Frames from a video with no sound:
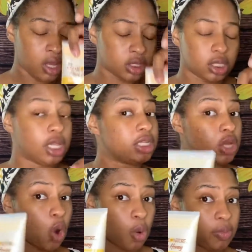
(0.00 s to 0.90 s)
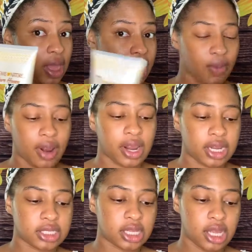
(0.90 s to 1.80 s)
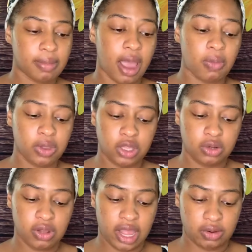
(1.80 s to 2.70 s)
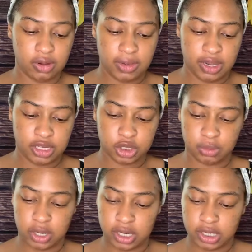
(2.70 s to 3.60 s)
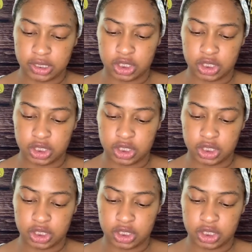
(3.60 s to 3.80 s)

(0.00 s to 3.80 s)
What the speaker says: So let's hope that it works. I really do like Cream of Nature products.